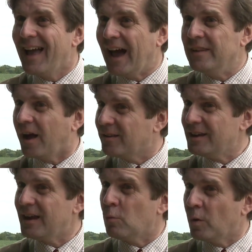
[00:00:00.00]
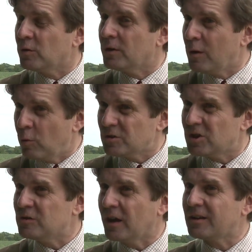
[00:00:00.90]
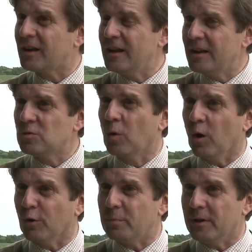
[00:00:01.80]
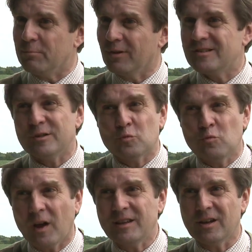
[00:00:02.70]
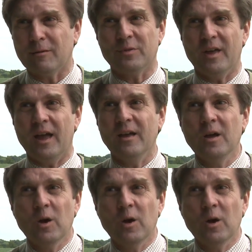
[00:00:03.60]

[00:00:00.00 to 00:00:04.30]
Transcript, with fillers: And I think what also is unclear to a lot of people is it's right up there